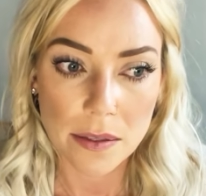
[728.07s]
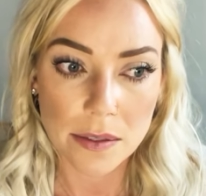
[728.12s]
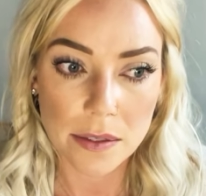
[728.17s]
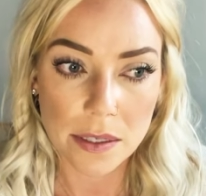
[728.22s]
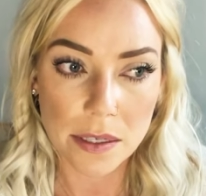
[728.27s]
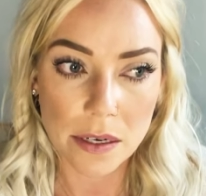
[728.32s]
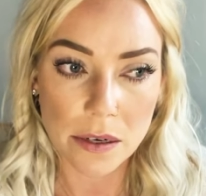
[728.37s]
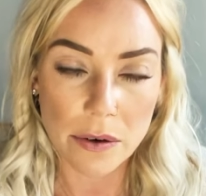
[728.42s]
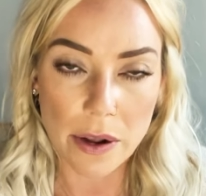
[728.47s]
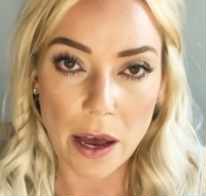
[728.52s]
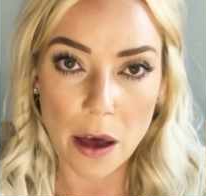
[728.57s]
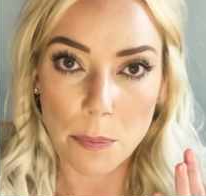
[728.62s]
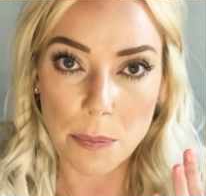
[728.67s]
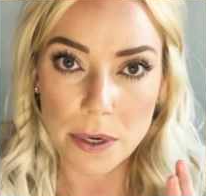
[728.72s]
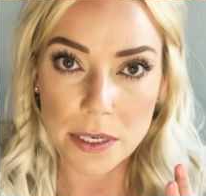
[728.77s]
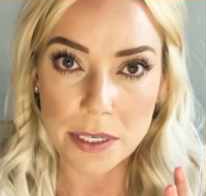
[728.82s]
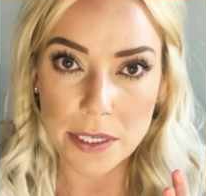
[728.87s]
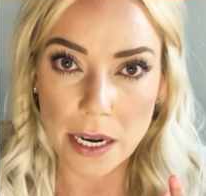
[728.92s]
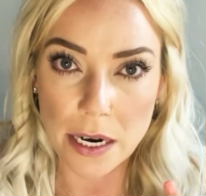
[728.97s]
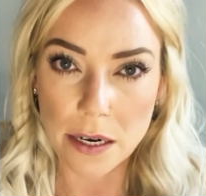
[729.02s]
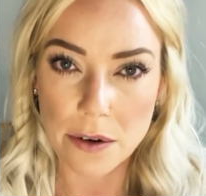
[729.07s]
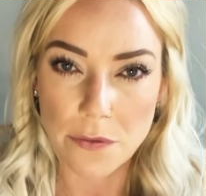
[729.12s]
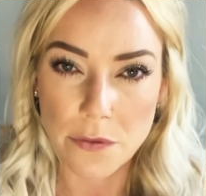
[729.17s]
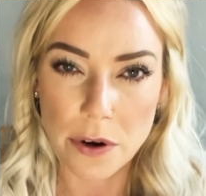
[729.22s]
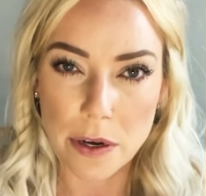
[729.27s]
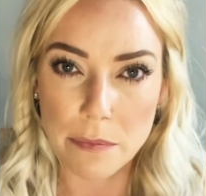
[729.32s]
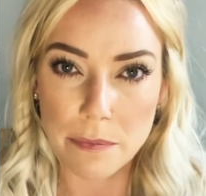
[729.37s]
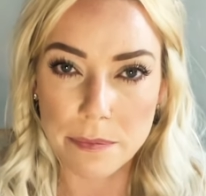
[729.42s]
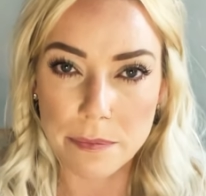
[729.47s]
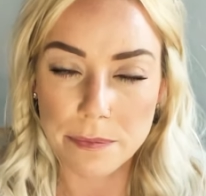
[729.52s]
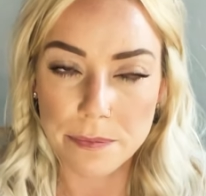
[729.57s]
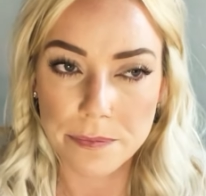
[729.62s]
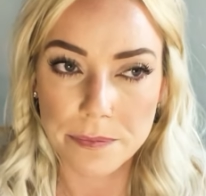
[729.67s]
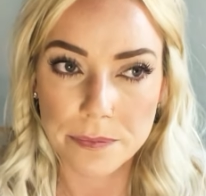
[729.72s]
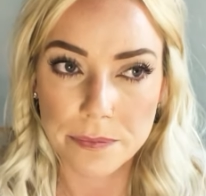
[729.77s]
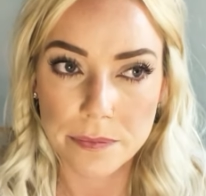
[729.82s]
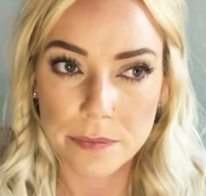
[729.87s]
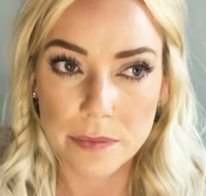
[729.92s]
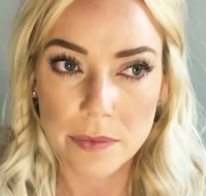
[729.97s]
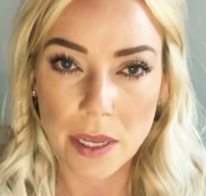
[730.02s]
you know, to help protect from,
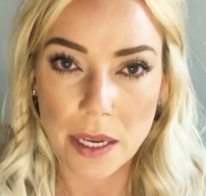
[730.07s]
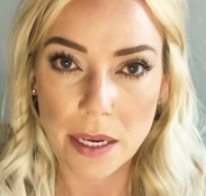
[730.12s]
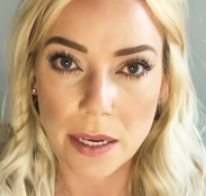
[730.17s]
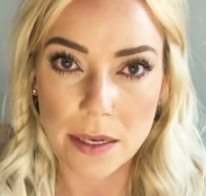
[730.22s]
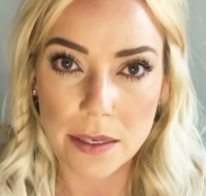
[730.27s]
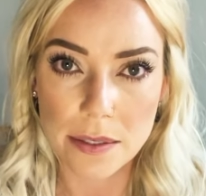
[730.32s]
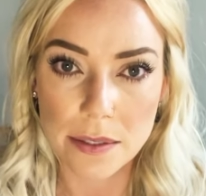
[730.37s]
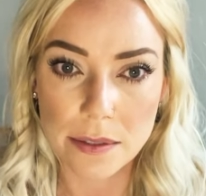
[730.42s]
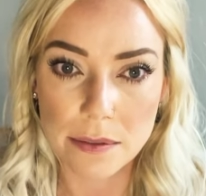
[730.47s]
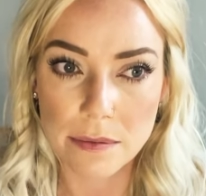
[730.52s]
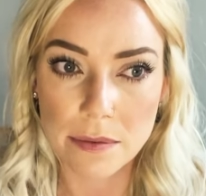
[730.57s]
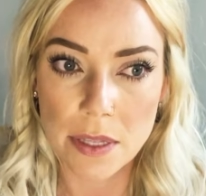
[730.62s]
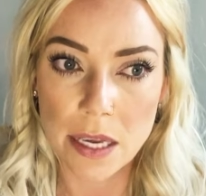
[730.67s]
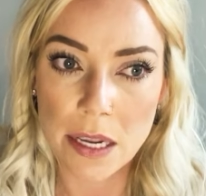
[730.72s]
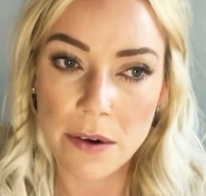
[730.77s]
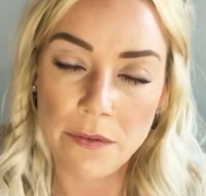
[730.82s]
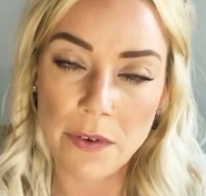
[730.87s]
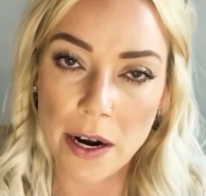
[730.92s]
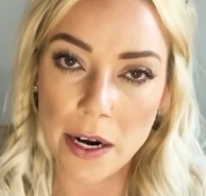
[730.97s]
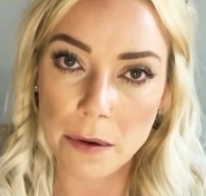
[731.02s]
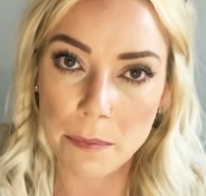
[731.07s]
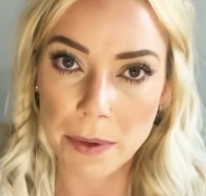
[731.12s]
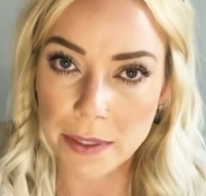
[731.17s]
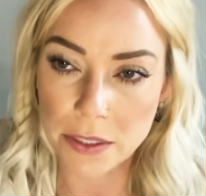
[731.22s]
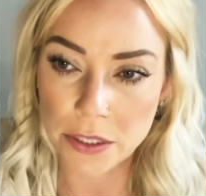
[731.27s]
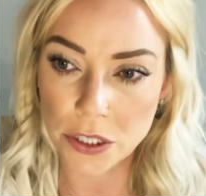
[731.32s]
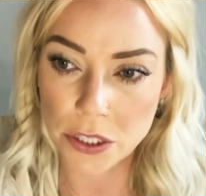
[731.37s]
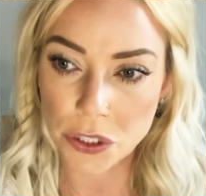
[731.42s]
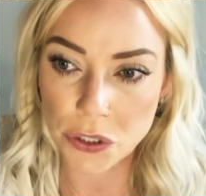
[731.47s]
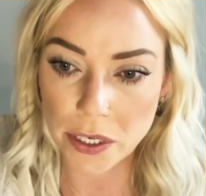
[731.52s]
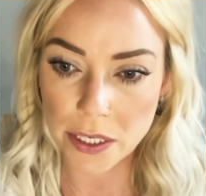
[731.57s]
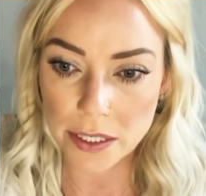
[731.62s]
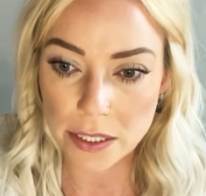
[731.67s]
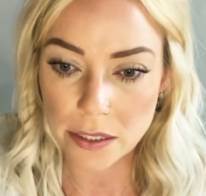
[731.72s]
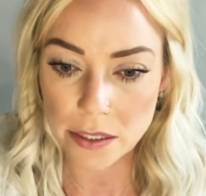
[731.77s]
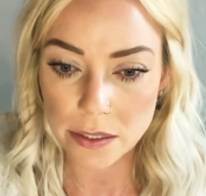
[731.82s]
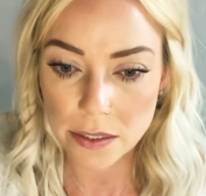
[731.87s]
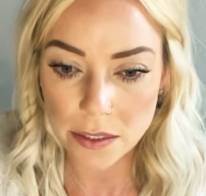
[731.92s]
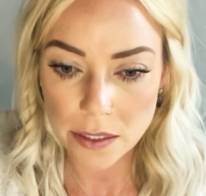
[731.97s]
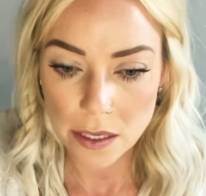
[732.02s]
I guess, environmental
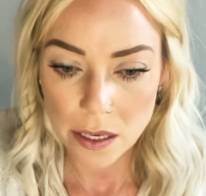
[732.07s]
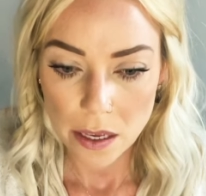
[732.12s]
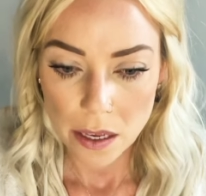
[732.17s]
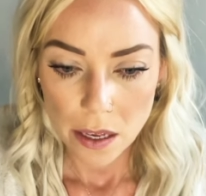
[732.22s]
stressors.